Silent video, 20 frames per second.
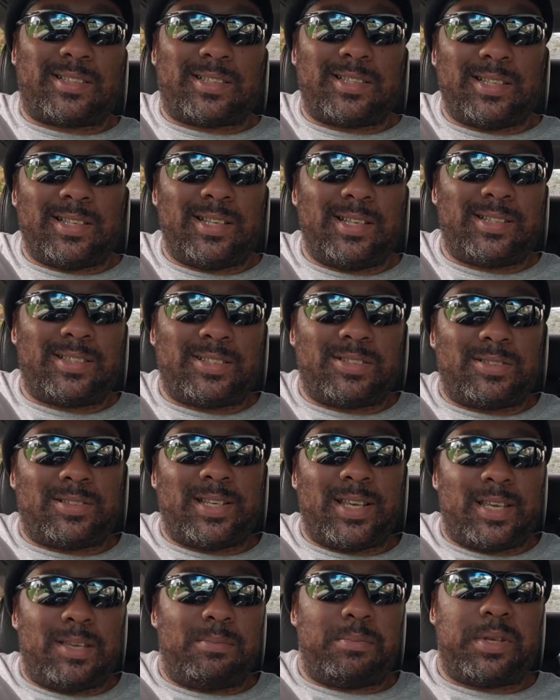
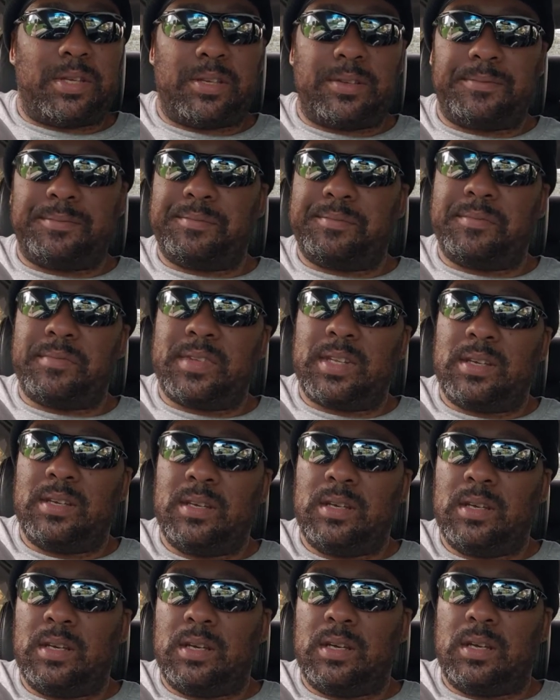Entertainment.
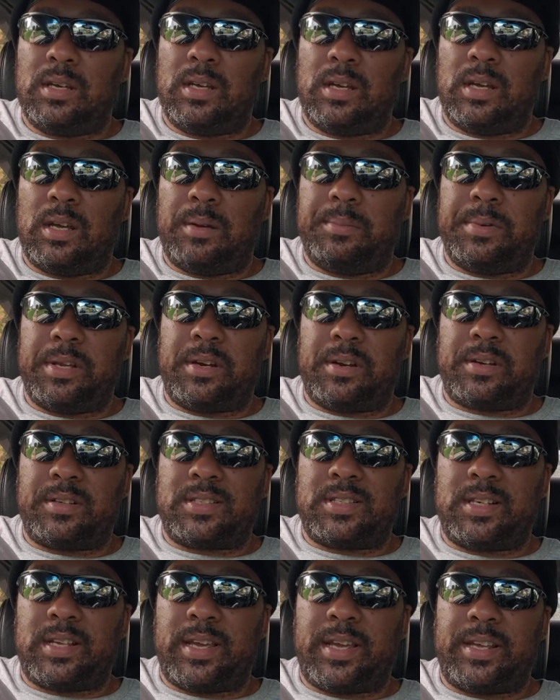I'm here
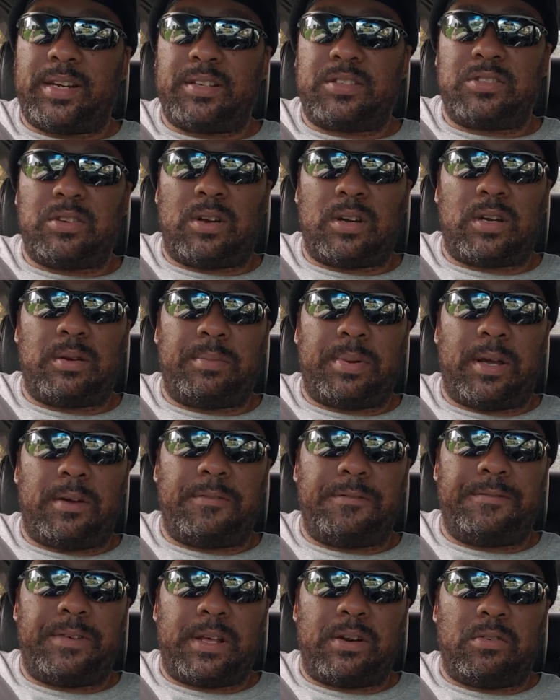today to talk about
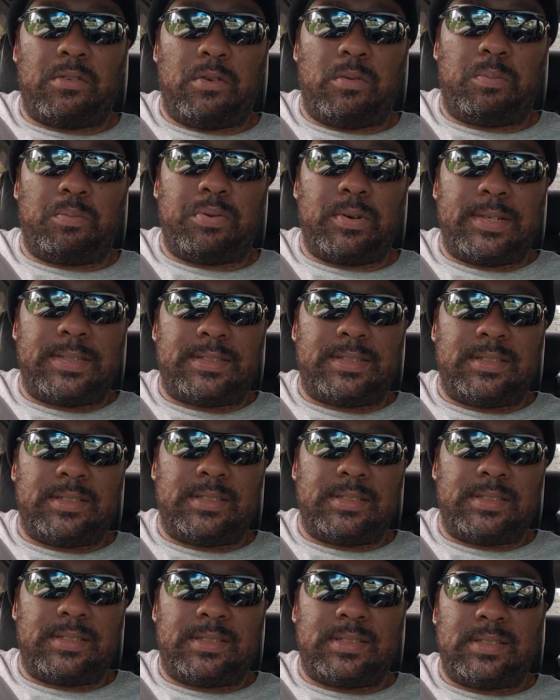federal
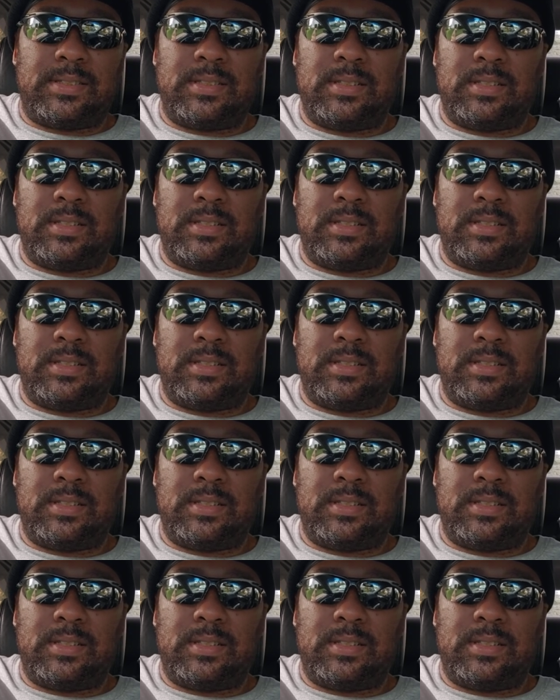prisons.